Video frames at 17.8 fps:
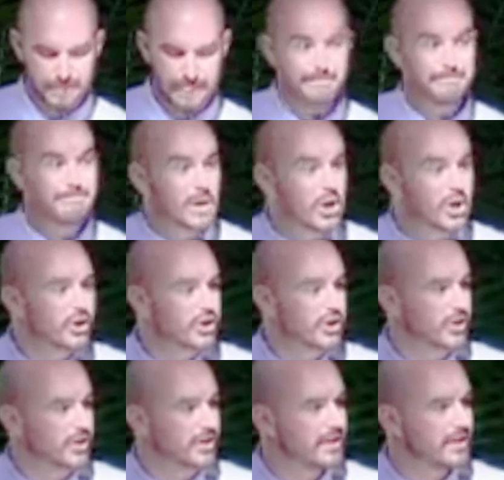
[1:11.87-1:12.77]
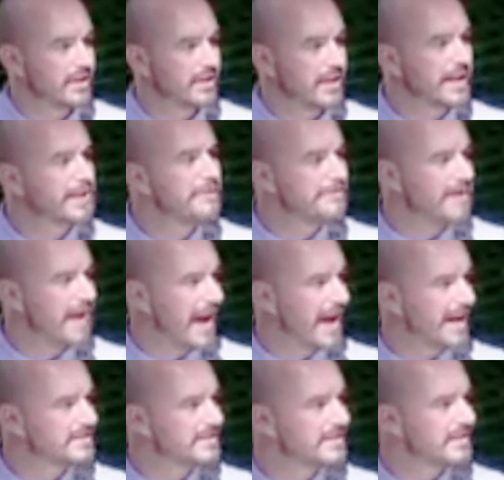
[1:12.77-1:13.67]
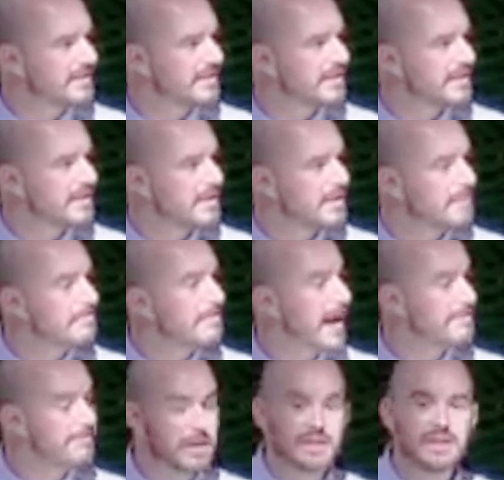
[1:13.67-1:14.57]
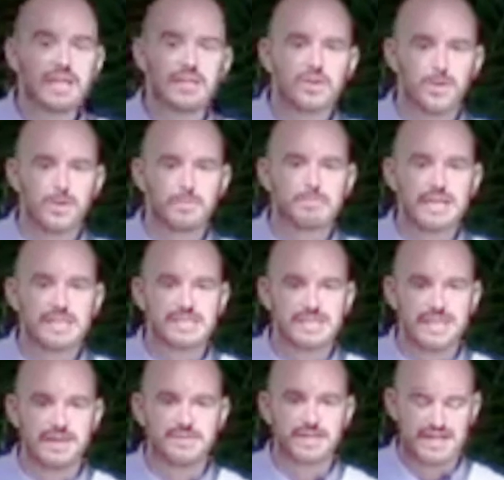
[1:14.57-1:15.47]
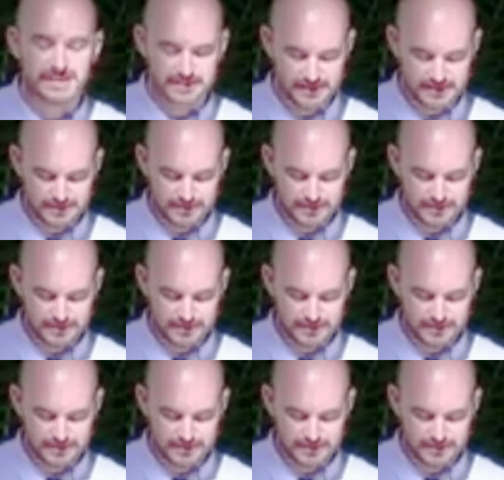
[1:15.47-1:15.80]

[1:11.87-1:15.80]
murdered, in fact, by political misgivings.